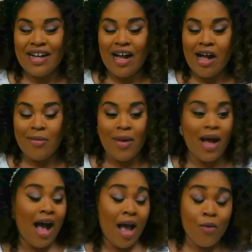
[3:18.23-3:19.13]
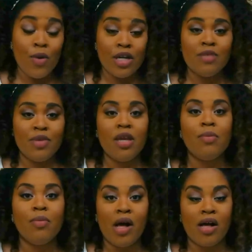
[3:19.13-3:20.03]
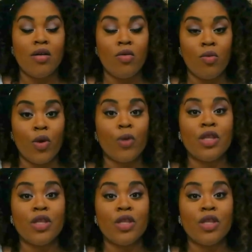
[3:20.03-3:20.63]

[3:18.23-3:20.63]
I wanted to work